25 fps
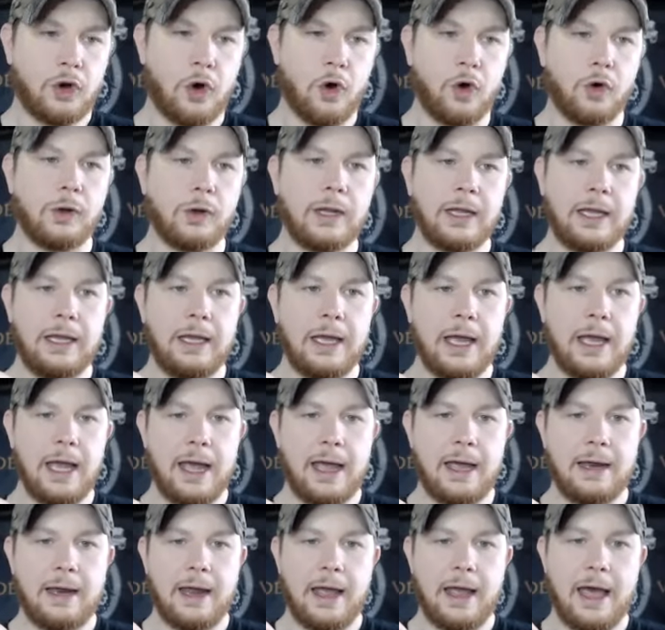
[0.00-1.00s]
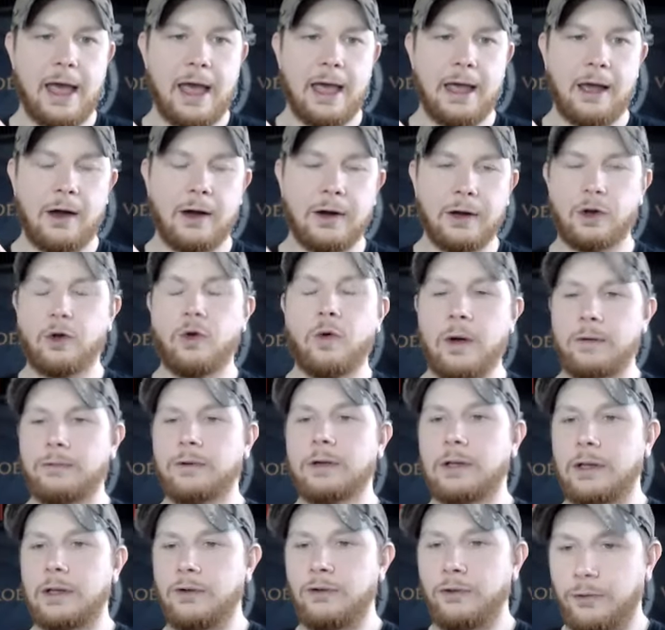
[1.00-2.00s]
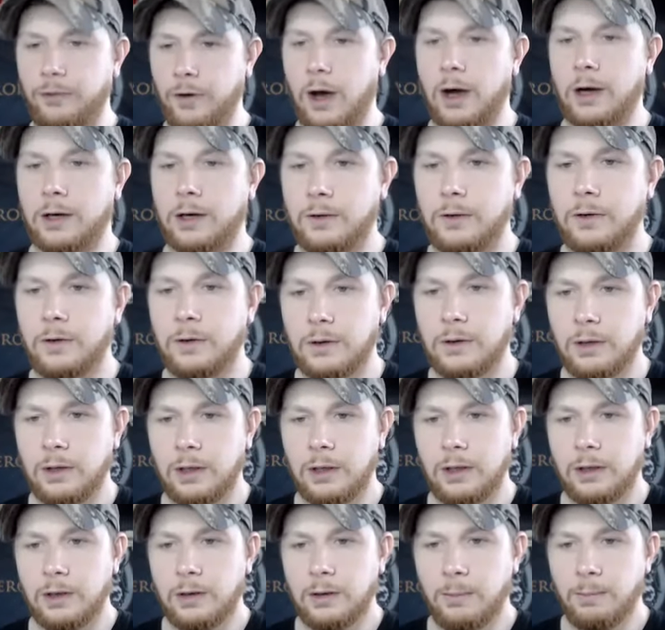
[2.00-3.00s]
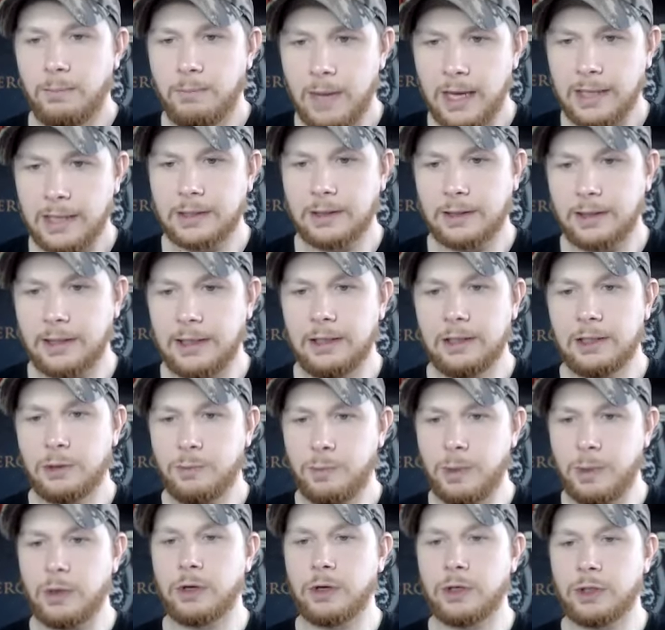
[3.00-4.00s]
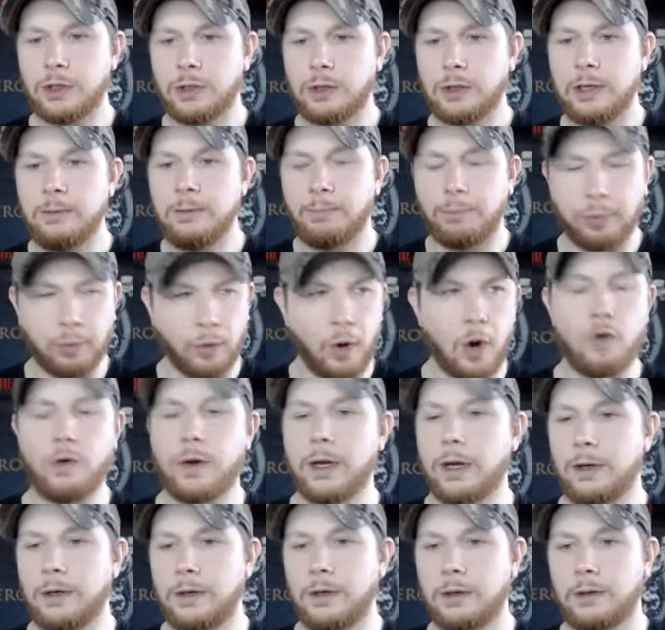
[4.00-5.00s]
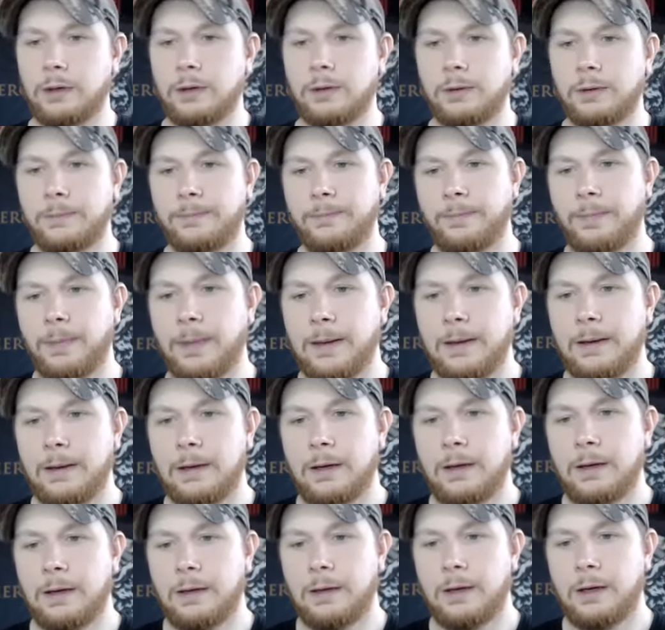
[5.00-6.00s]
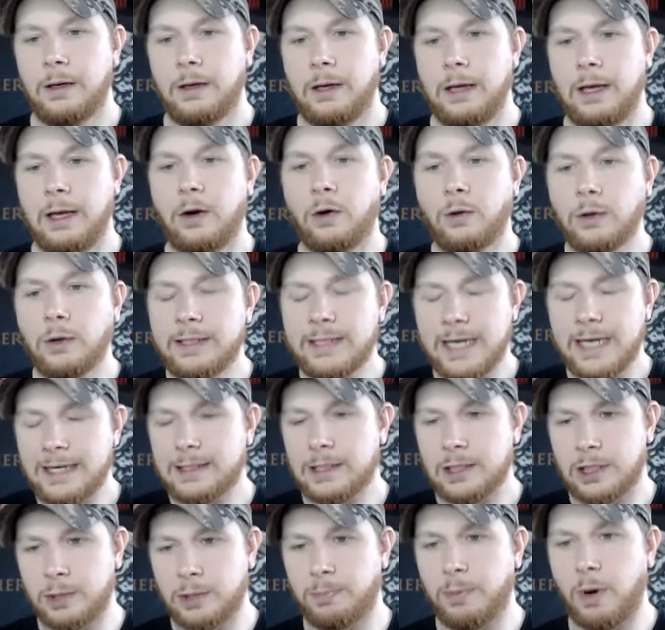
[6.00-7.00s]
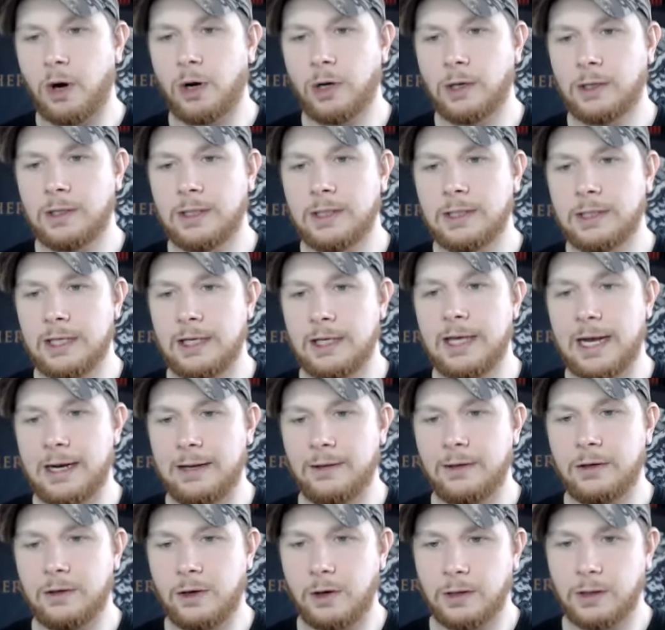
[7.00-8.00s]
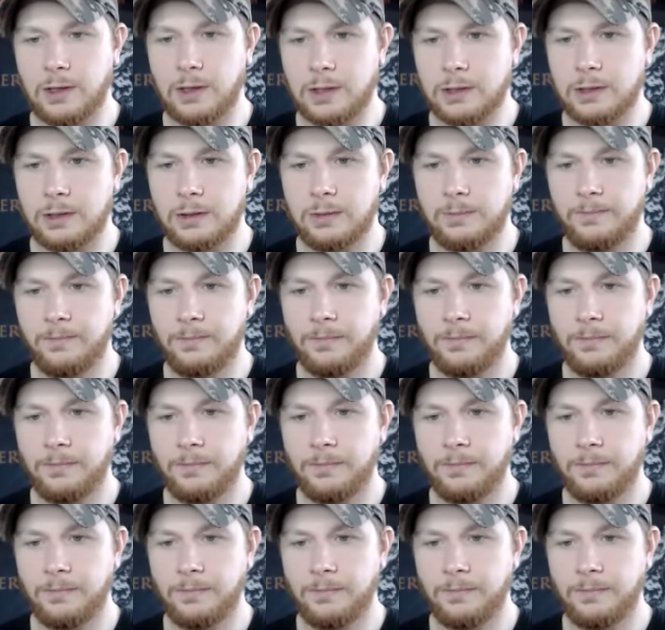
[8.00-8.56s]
totally and unequivocally fucked, mentally, spiritually broken, it only takes a spark to see that in the darkness.